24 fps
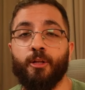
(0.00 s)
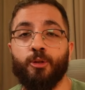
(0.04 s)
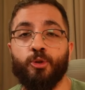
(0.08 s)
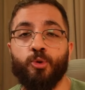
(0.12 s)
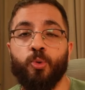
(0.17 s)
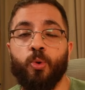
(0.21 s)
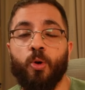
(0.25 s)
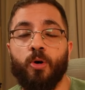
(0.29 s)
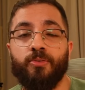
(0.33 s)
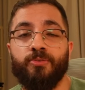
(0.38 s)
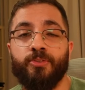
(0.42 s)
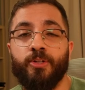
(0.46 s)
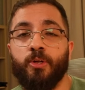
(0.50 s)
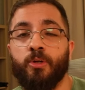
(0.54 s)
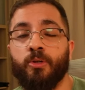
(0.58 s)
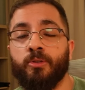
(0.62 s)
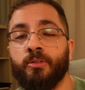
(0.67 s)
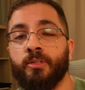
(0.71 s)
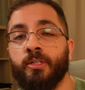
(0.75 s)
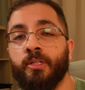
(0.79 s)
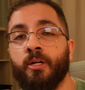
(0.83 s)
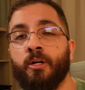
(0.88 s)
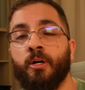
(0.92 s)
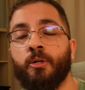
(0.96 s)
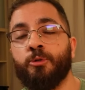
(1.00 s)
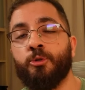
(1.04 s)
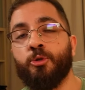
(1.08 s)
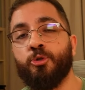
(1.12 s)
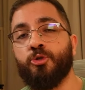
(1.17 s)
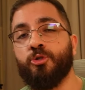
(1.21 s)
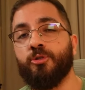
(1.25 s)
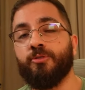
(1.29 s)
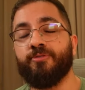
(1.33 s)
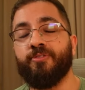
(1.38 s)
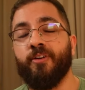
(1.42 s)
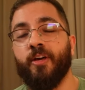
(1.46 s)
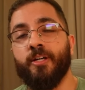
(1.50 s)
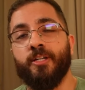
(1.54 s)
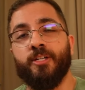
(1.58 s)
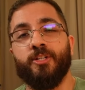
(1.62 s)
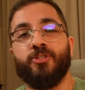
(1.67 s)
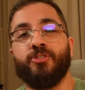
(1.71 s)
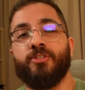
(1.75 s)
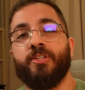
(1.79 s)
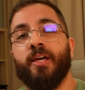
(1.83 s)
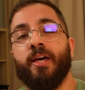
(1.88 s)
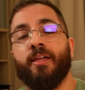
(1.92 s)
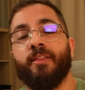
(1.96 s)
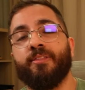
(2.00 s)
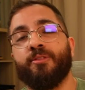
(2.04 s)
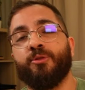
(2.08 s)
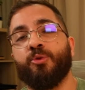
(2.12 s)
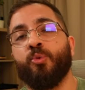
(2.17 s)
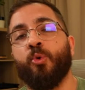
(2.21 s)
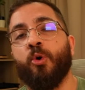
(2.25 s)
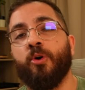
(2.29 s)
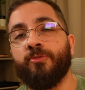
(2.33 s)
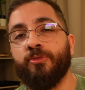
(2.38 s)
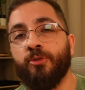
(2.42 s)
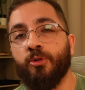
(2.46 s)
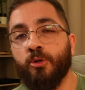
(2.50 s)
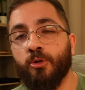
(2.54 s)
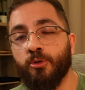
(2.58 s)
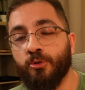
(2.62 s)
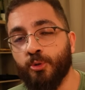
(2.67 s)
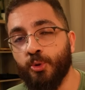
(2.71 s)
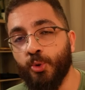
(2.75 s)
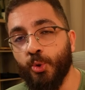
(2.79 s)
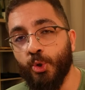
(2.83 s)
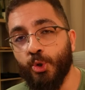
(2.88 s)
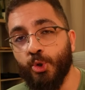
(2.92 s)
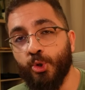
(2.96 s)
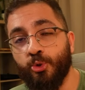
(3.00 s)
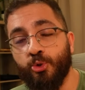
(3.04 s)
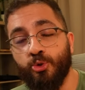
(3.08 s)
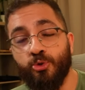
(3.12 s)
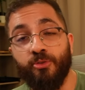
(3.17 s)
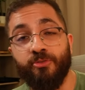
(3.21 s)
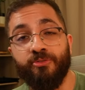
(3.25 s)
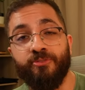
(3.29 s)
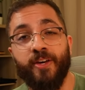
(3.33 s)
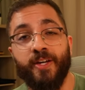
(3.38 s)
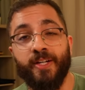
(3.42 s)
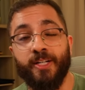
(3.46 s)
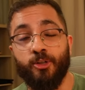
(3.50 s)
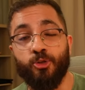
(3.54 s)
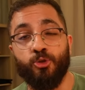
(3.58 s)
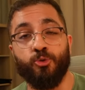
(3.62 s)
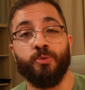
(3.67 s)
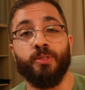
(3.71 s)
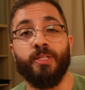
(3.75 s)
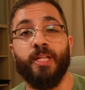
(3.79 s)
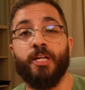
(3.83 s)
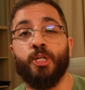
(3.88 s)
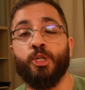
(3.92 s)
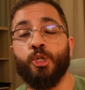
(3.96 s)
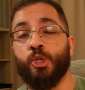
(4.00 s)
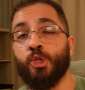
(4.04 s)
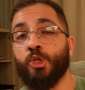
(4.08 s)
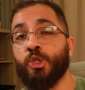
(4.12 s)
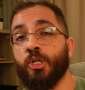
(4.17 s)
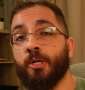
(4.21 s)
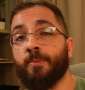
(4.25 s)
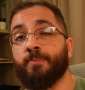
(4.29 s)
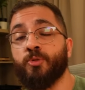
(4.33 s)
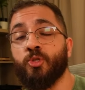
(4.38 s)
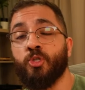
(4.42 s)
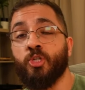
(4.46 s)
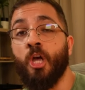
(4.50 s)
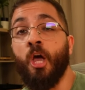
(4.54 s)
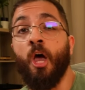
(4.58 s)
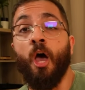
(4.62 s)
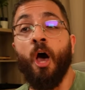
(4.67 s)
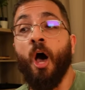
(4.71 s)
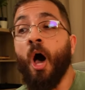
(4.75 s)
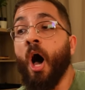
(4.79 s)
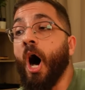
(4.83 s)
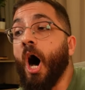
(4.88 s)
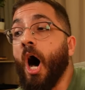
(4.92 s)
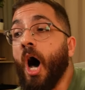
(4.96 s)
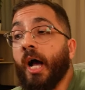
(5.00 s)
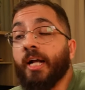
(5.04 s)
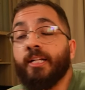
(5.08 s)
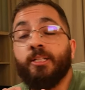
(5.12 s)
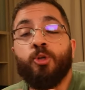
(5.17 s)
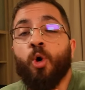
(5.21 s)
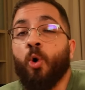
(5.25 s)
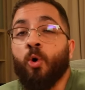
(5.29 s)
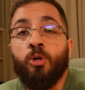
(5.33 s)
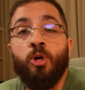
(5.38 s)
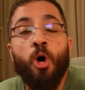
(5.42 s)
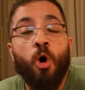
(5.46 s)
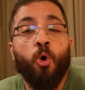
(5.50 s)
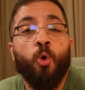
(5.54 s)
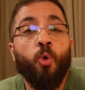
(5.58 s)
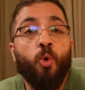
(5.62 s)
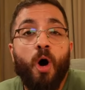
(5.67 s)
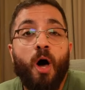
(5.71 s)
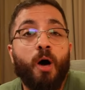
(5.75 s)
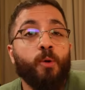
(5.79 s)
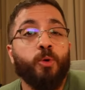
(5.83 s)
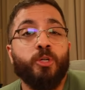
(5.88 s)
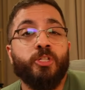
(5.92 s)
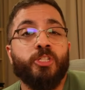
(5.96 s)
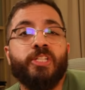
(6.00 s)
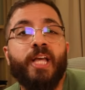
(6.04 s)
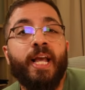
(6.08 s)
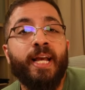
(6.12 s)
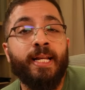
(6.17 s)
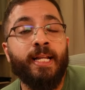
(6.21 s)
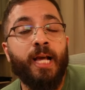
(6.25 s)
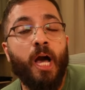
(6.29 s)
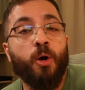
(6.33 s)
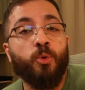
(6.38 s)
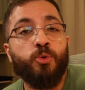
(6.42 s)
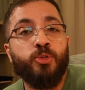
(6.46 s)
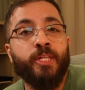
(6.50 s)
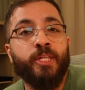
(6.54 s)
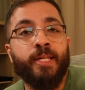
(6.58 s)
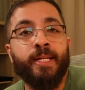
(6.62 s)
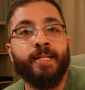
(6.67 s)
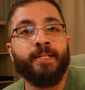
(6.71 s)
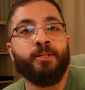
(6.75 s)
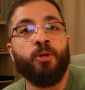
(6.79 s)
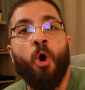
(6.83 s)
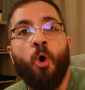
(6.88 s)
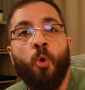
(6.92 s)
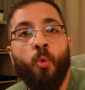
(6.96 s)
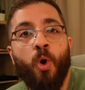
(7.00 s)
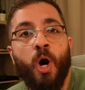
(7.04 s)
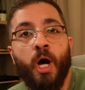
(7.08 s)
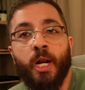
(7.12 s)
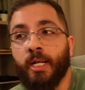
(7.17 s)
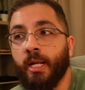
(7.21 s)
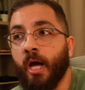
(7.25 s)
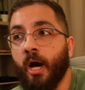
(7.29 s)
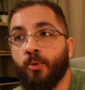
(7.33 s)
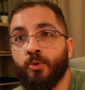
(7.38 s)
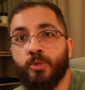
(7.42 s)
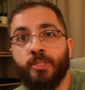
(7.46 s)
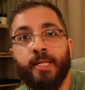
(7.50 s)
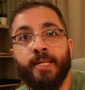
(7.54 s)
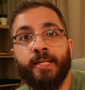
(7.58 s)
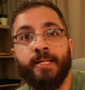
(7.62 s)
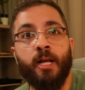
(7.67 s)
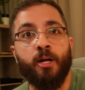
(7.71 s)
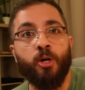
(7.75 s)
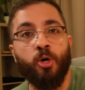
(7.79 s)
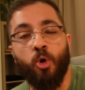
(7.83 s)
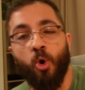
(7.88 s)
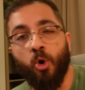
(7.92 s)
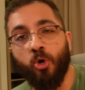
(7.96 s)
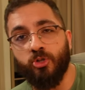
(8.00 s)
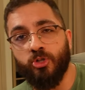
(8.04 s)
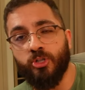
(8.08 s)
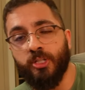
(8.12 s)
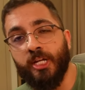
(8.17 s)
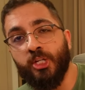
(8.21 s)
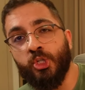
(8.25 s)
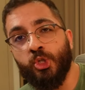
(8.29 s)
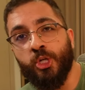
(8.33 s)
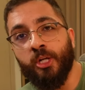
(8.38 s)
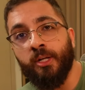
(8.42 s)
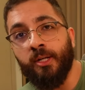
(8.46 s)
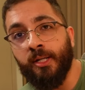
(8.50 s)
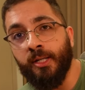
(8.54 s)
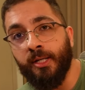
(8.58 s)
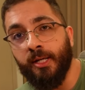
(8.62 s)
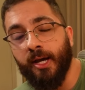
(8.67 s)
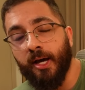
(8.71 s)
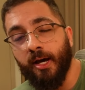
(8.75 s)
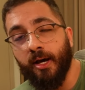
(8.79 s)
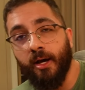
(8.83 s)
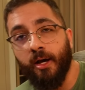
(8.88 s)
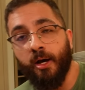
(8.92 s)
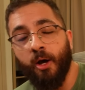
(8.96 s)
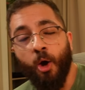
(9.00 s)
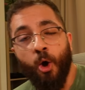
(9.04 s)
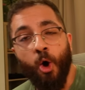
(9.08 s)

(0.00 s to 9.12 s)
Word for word: 12 year old Neon used to fake his death, 12 year old Koosh used to fake his relationships. I don't know who I was dating. I was dating no one. I was dating a ghost, a jinni, uh,